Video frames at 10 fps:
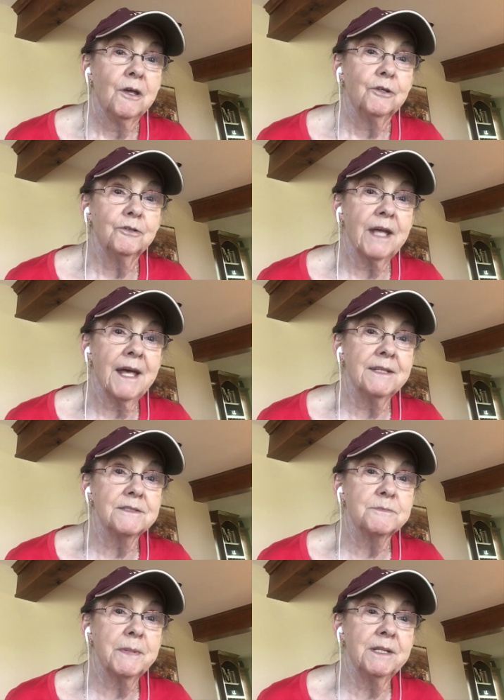Your dad
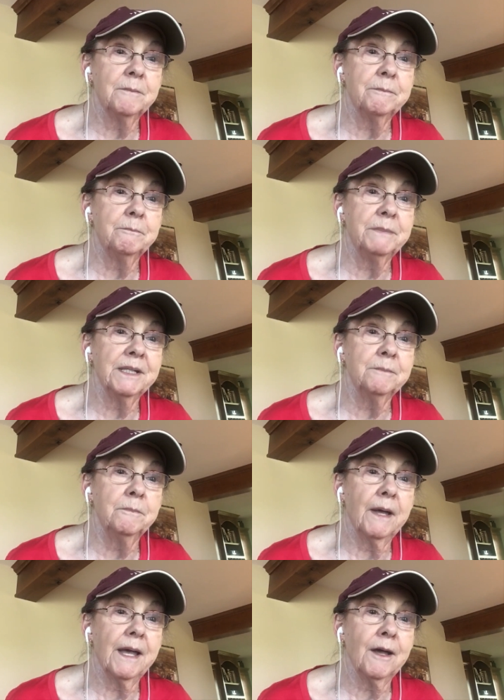has been a big
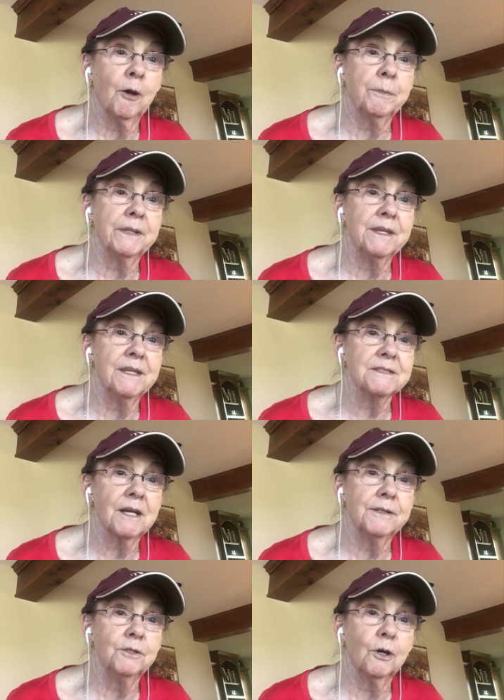help in this,
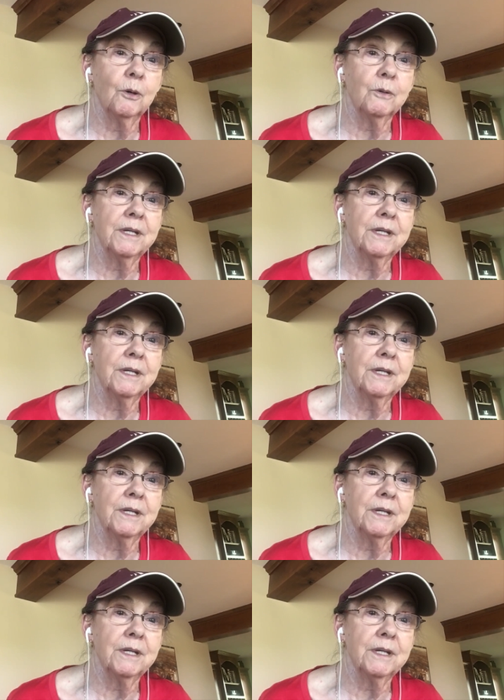I know.